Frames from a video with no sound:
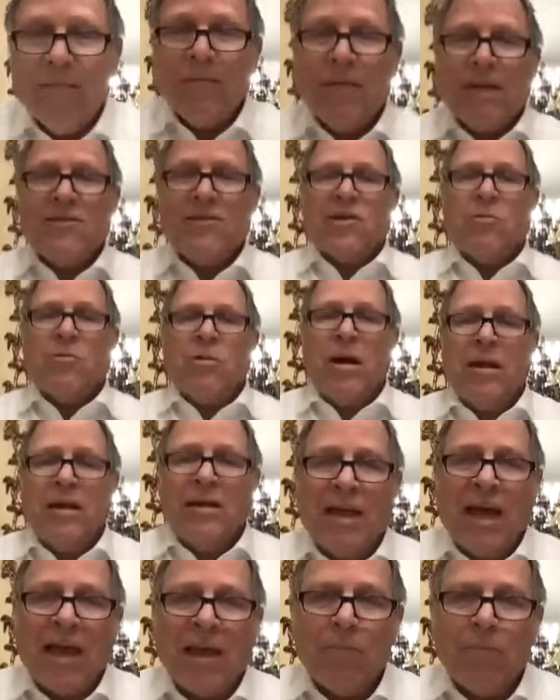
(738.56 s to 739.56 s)
That's already
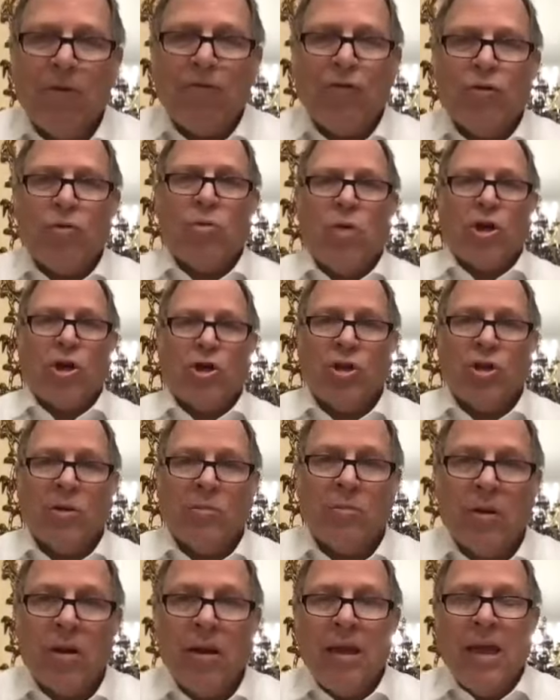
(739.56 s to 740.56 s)
like Mefurashim.
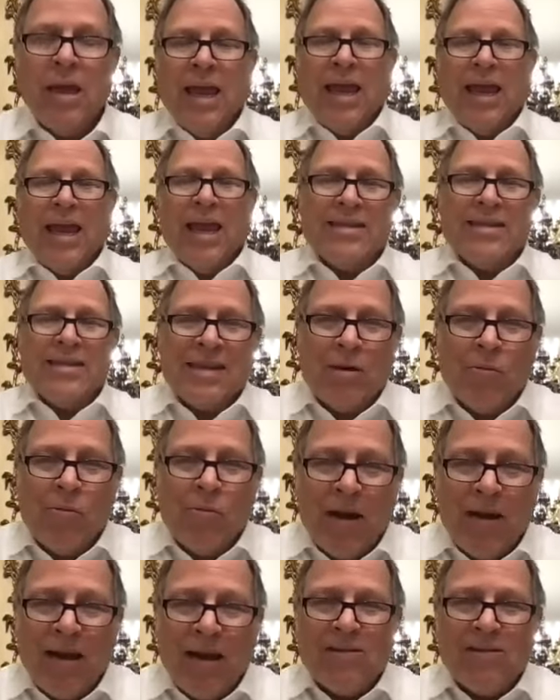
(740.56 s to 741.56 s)
It's
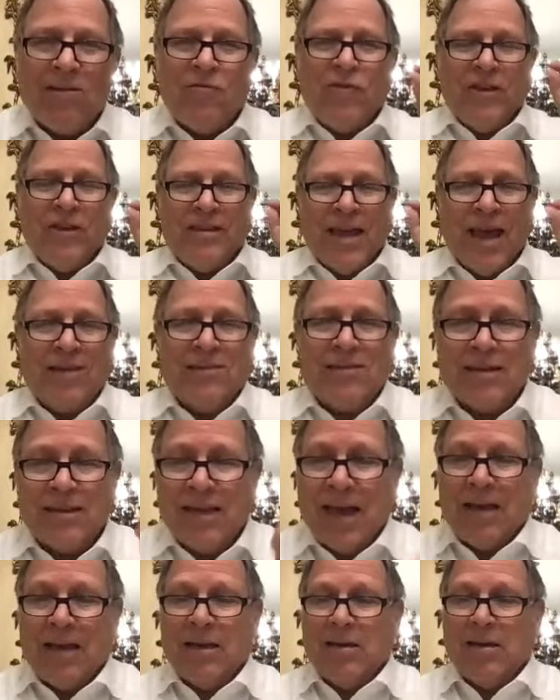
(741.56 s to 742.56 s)
already as if he
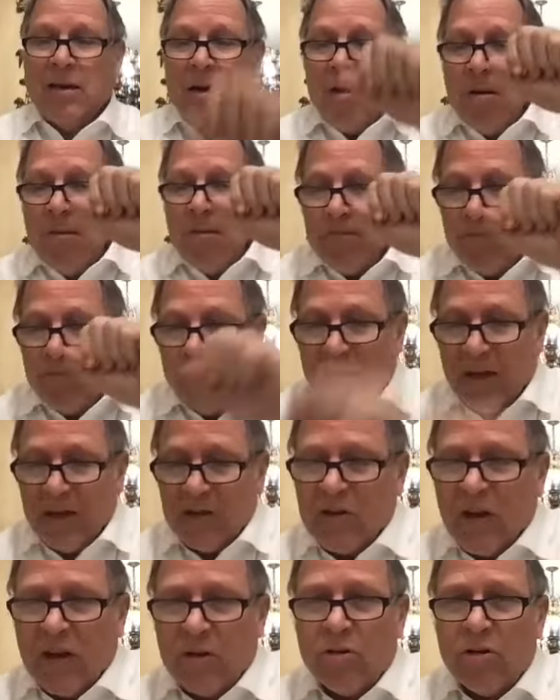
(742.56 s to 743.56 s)
designated
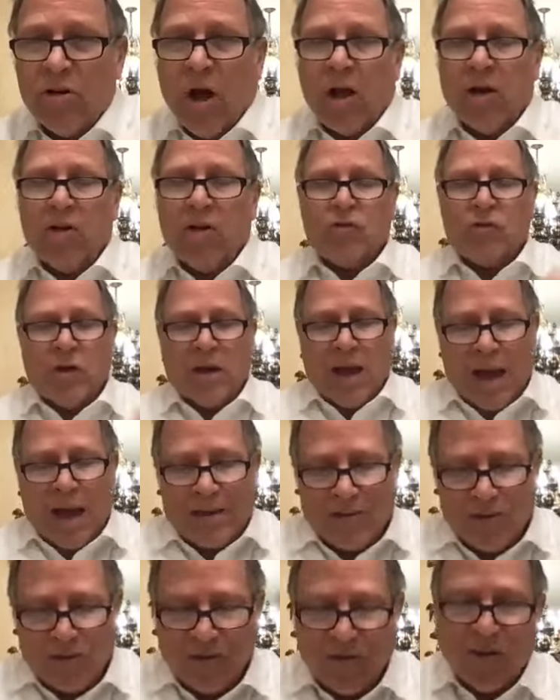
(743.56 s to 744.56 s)
this $100 for
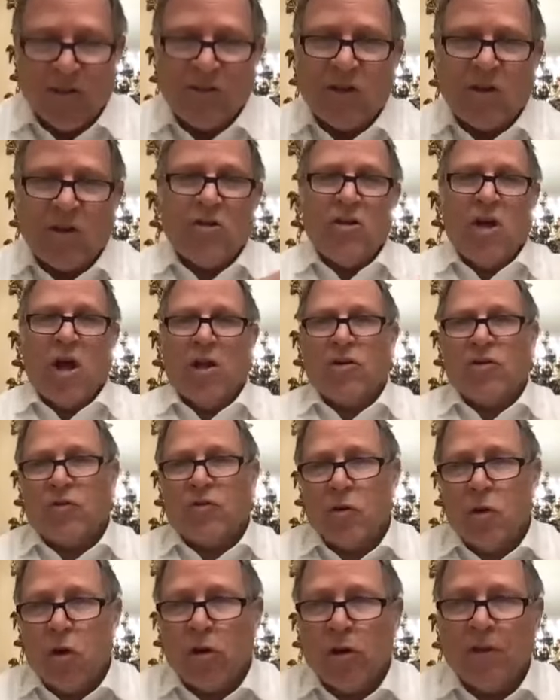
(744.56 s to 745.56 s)
Chatas, this $100
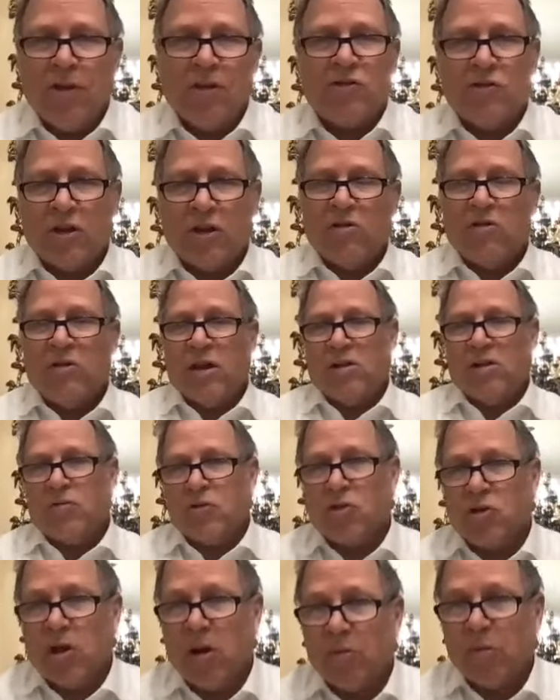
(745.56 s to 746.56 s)
for an Ola, this $100
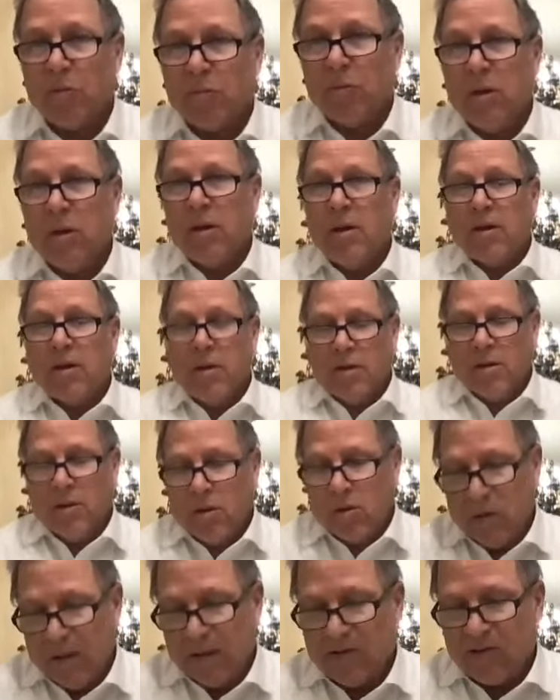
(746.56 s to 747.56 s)
for Shlami.
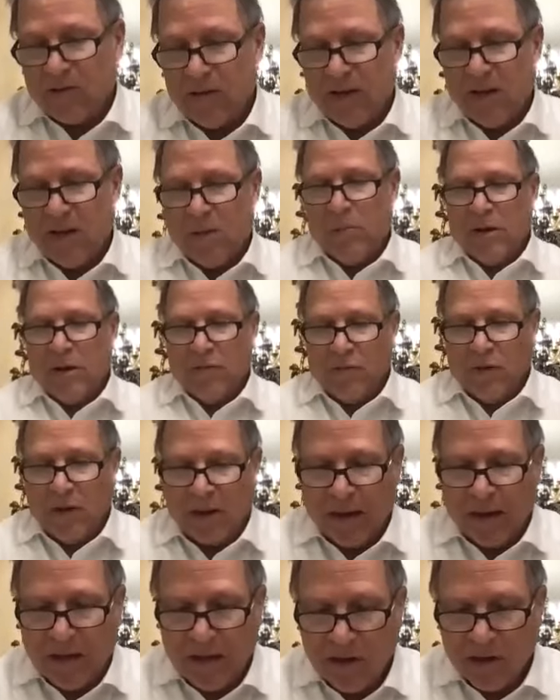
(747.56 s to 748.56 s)
That's a little bit of a
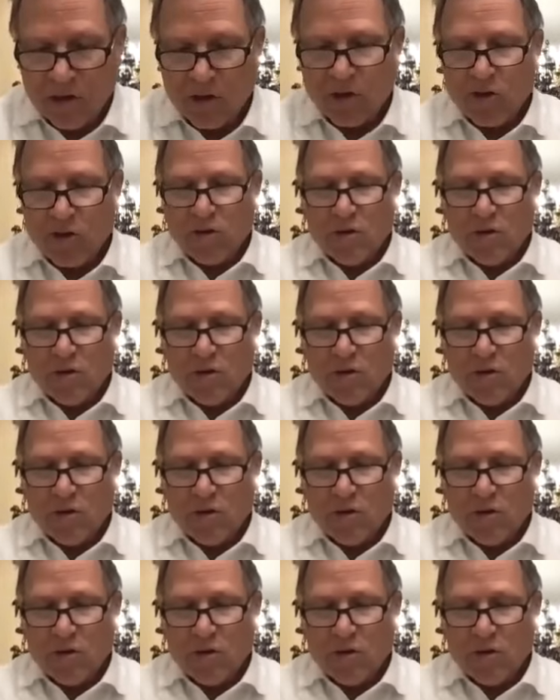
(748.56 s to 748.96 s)
Chiddush.